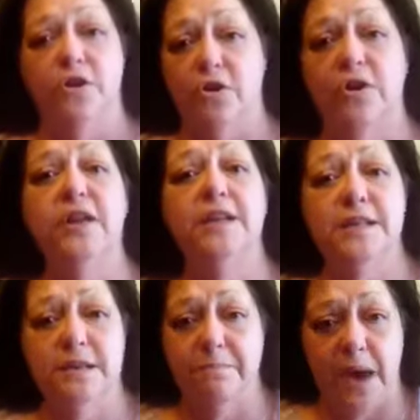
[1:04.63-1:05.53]
Darn it
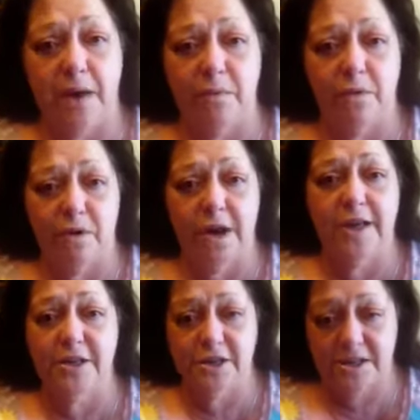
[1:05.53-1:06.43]
is a bad word.
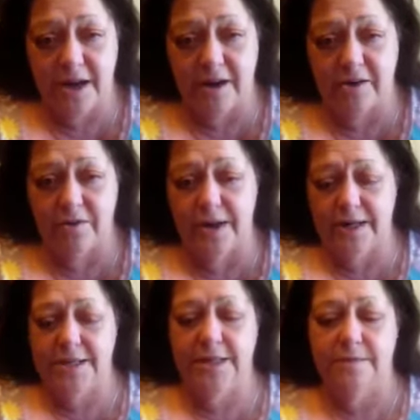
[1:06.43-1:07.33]
I just got
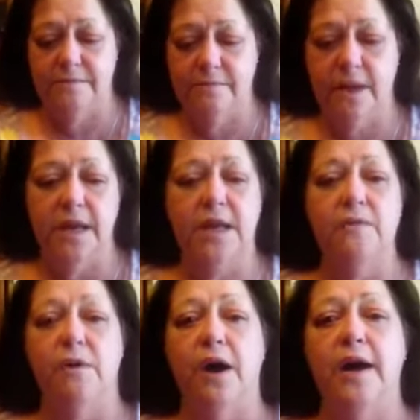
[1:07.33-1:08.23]
corrected.
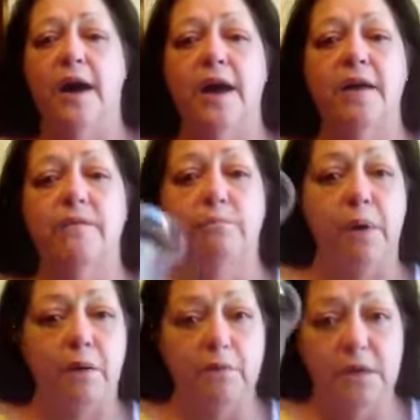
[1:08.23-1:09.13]
Anyway, I have a
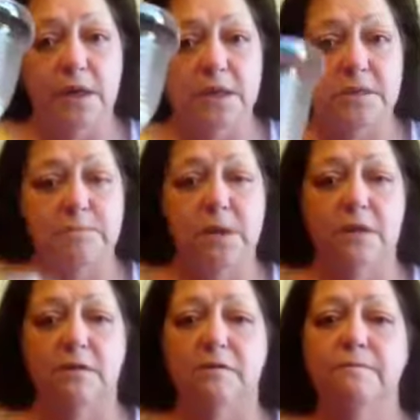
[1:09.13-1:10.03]
bowl and a
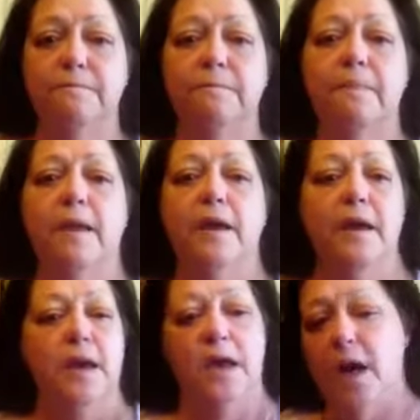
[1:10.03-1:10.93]
spoon,
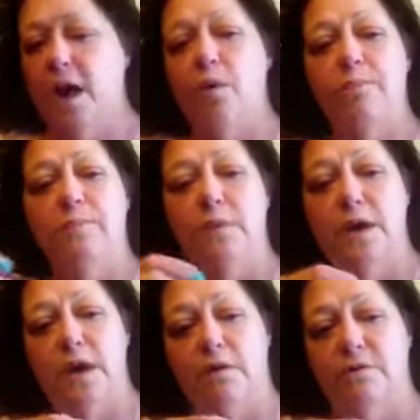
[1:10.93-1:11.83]
and I open my
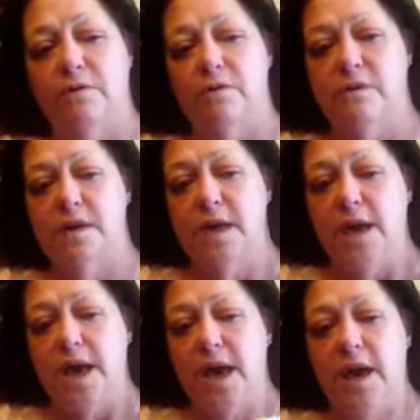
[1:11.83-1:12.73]
yogurt.
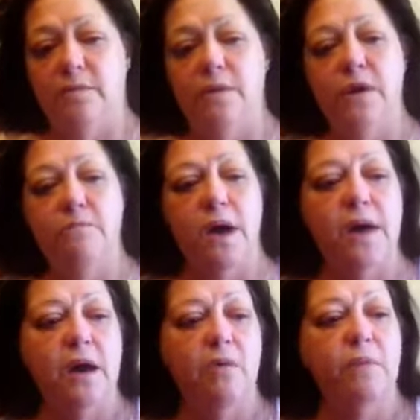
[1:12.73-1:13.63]
And when you
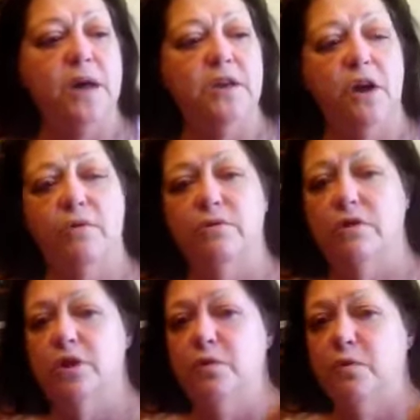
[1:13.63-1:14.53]
make homemade
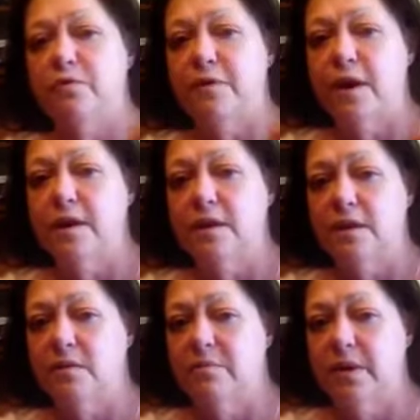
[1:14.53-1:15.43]
yogurt, you will find a
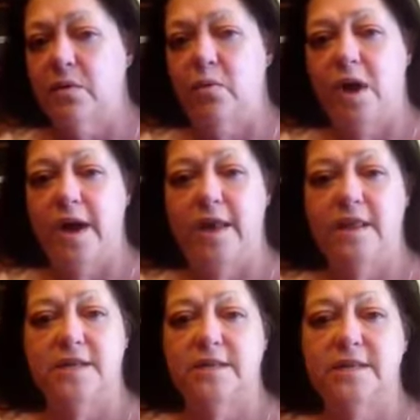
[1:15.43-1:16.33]
little bit of whey
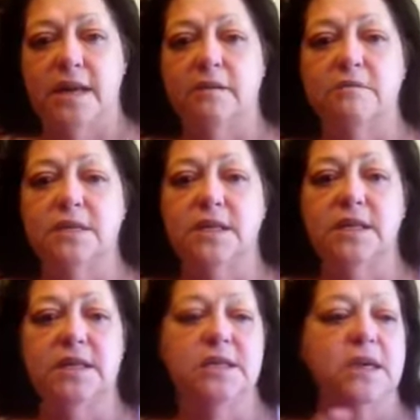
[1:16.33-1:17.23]
that settles in
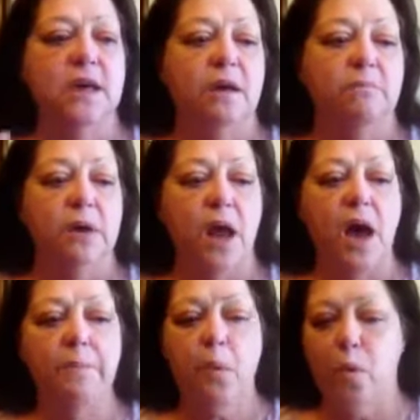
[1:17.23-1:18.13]
it, but
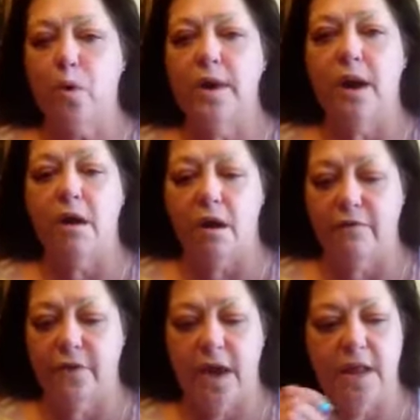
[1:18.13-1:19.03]
I pour it
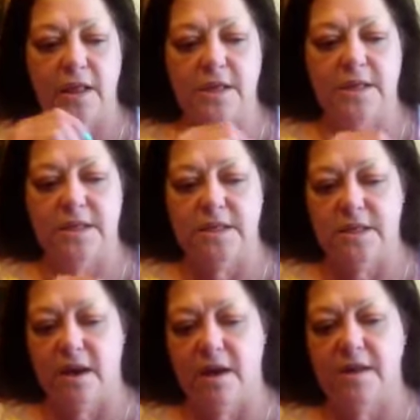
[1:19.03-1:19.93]
off. And this is
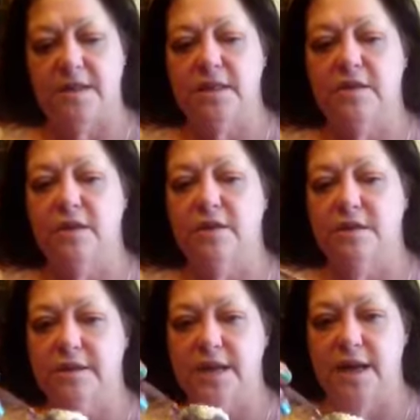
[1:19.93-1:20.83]
nice. You can
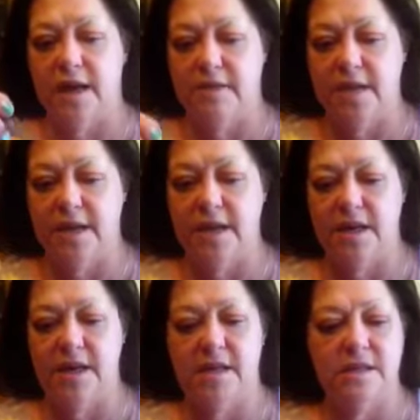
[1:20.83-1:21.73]
see how thick it
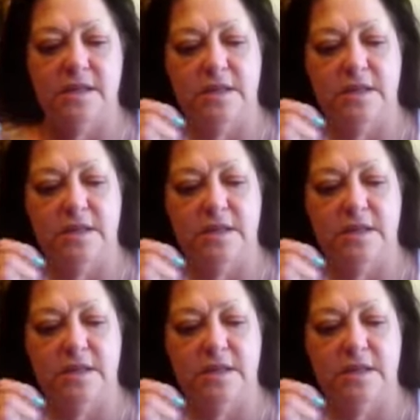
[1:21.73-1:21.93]
is.